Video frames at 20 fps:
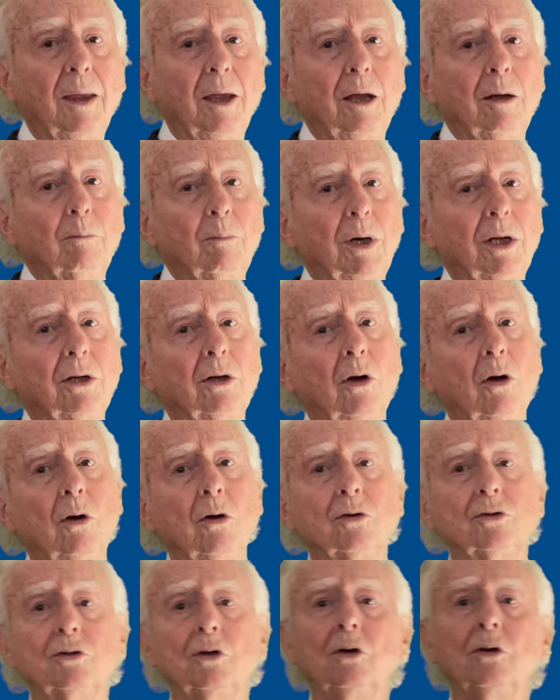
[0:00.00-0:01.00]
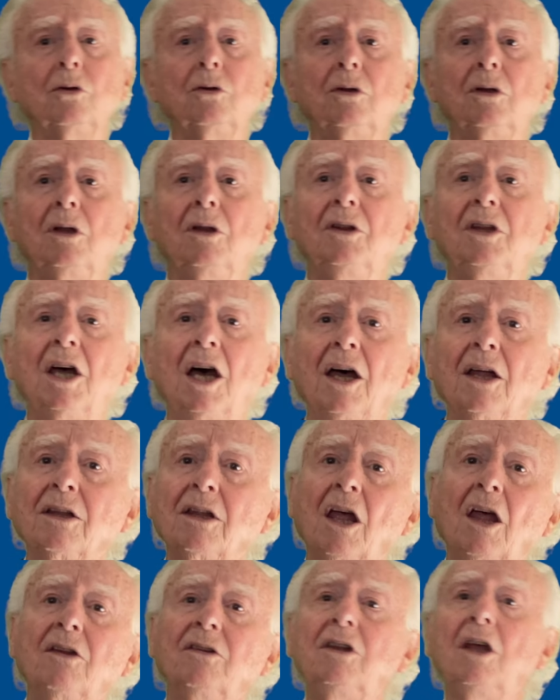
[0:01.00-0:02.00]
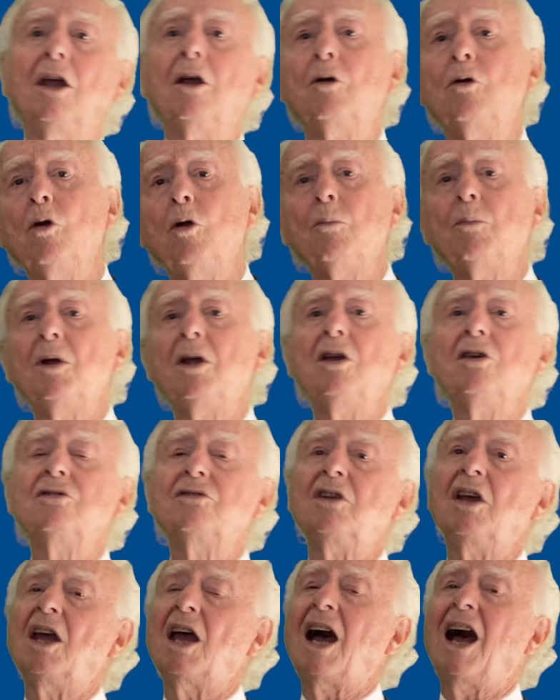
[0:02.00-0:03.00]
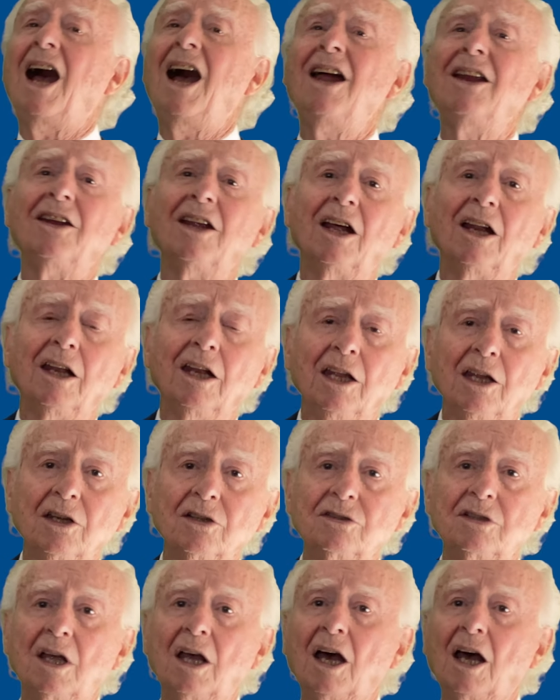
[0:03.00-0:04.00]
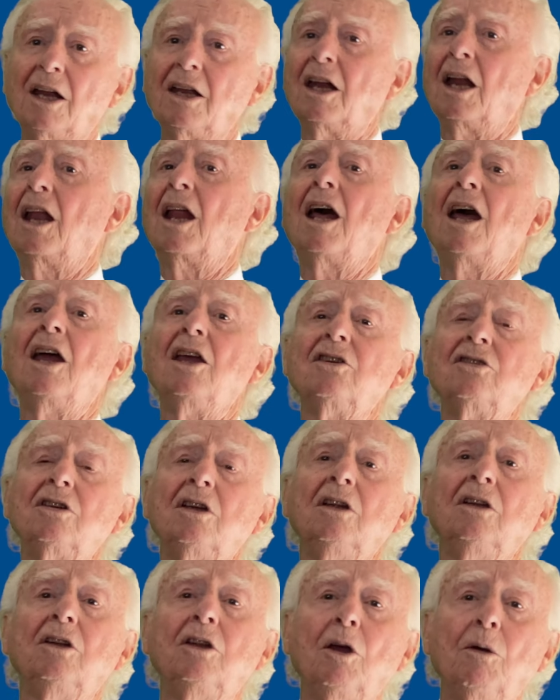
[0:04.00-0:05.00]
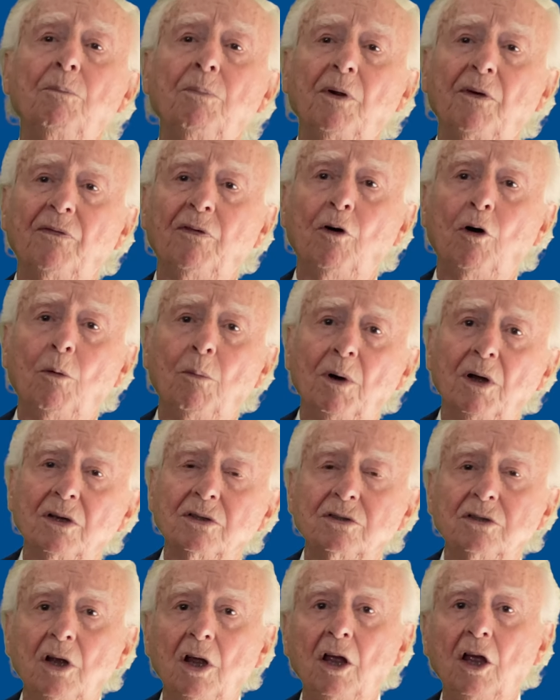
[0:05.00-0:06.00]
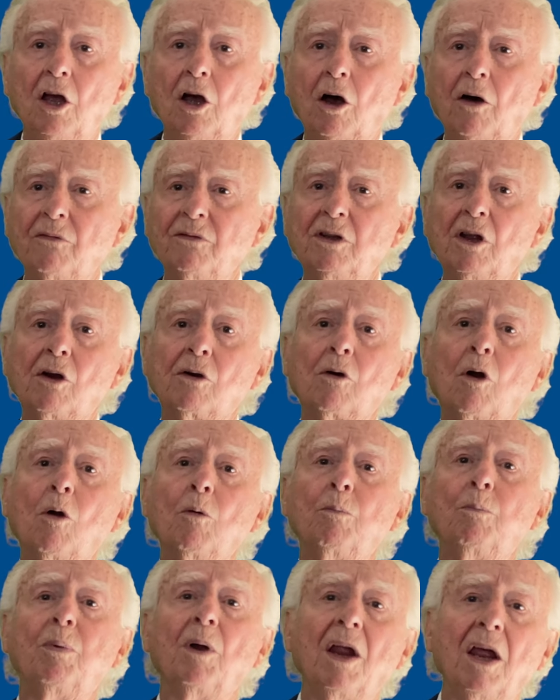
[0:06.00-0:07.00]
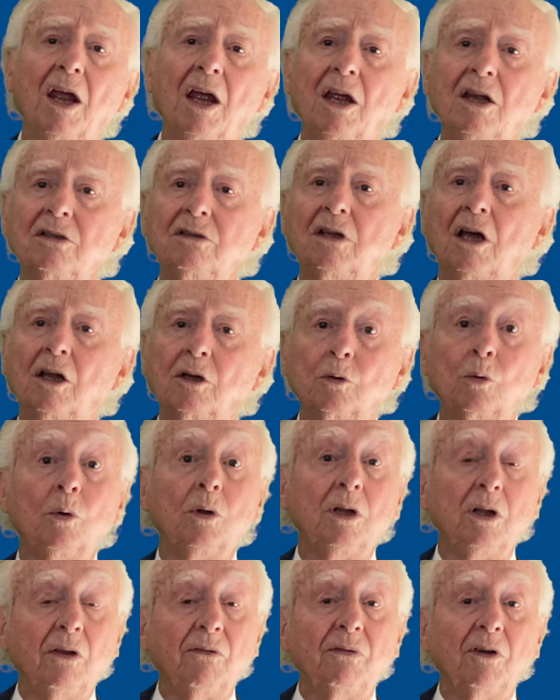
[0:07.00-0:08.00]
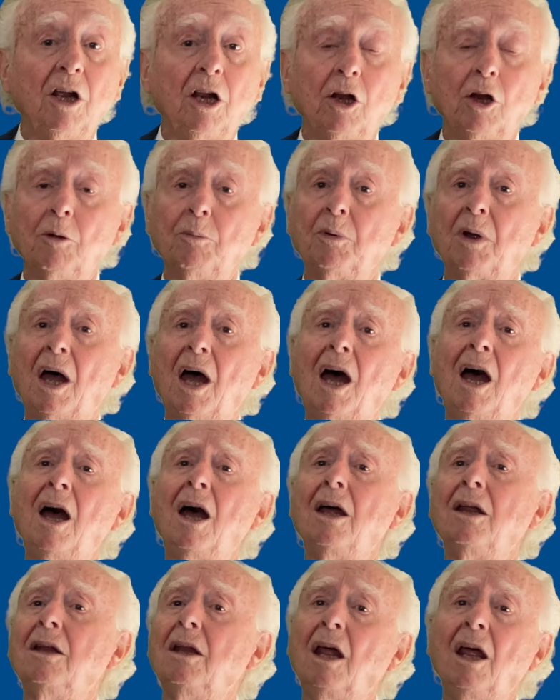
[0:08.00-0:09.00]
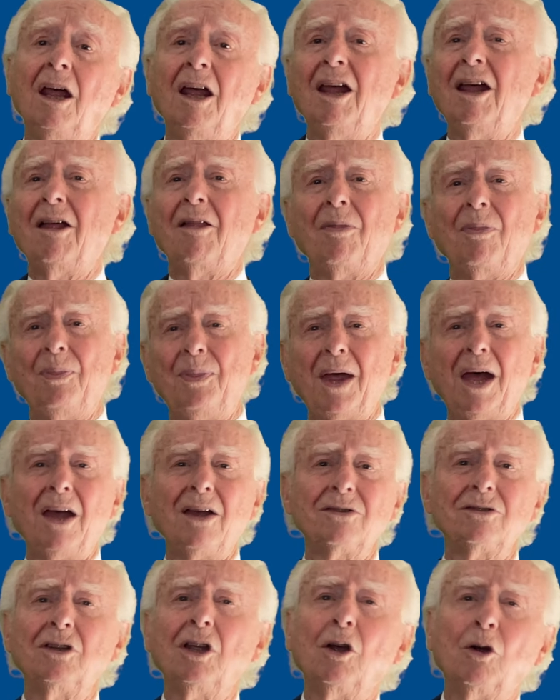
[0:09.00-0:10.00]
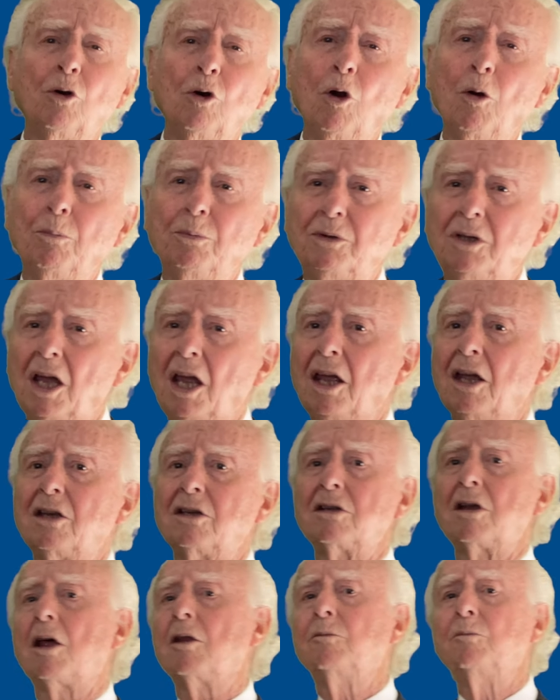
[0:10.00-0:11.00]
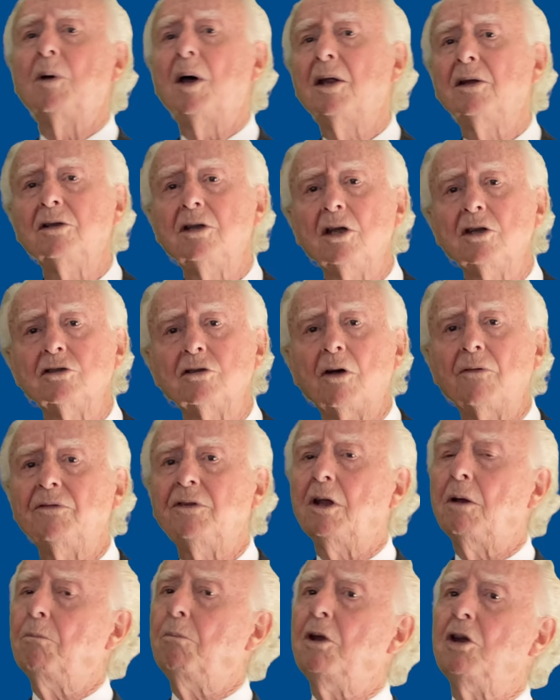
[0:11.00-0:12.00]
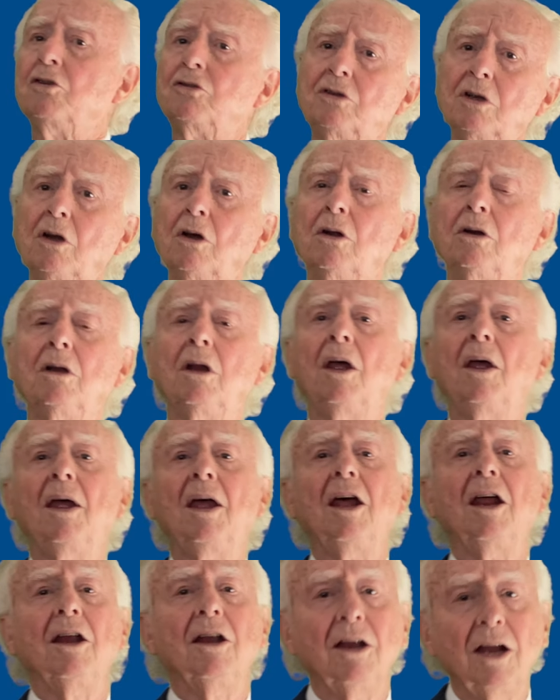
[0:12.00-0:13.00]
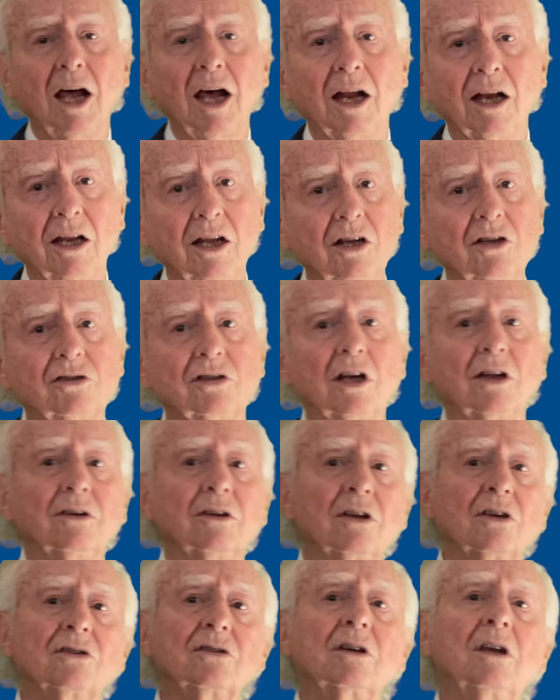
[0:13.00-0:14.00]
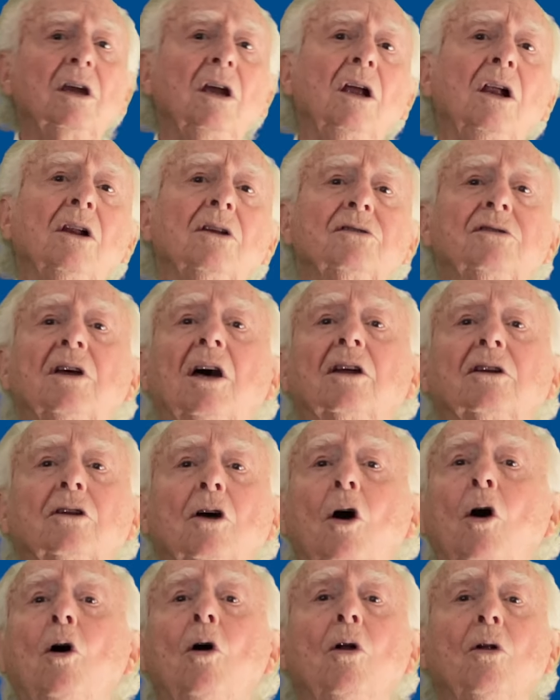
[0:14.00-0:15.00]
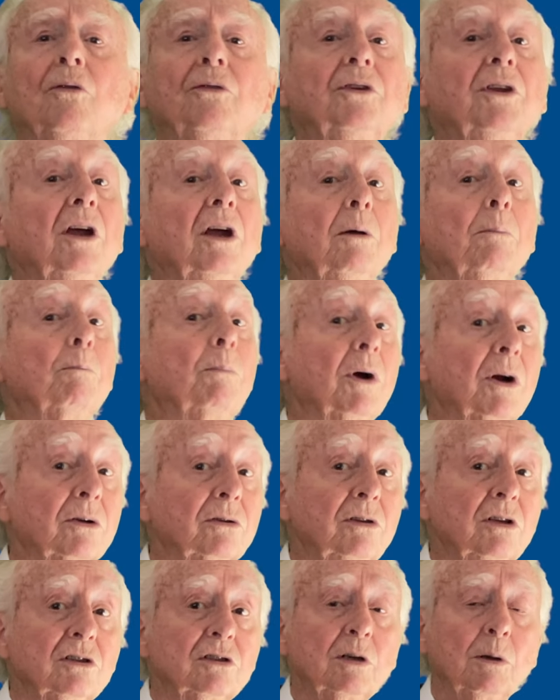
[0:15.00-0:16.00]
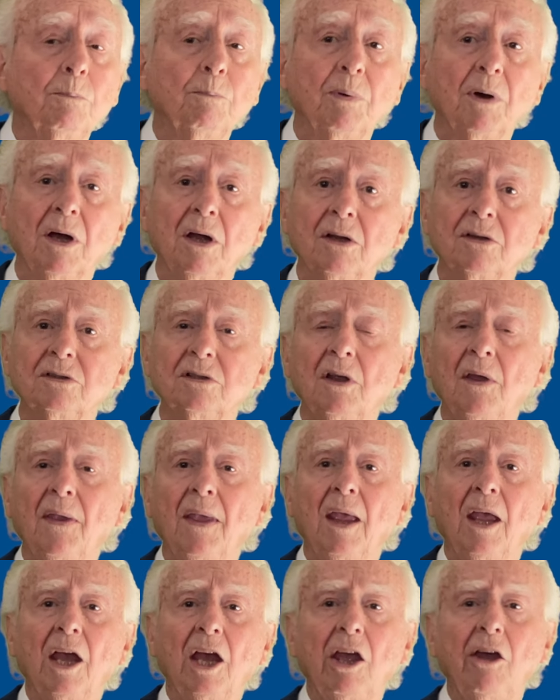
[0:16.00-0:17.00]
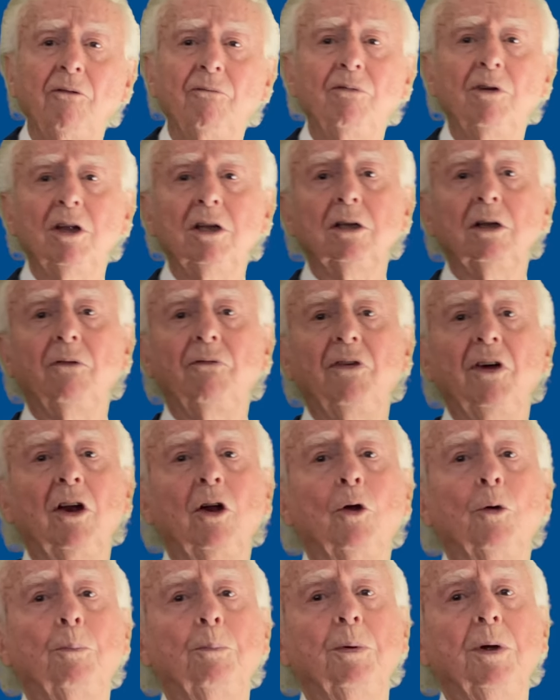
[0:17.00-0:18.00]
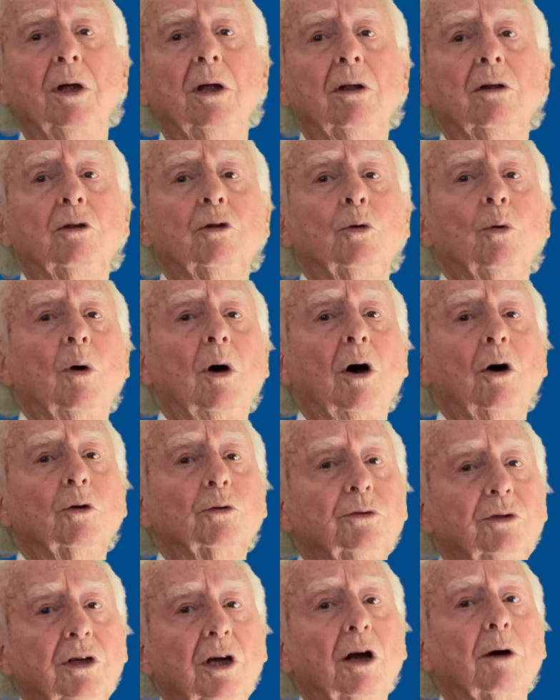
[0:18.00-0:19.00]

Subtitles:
but also that the group is the analyst, analyzing the performance of the role play that we develop, and thus the group takes advantage of the vision, knowledge and the skills that all the participants have been developing throughout their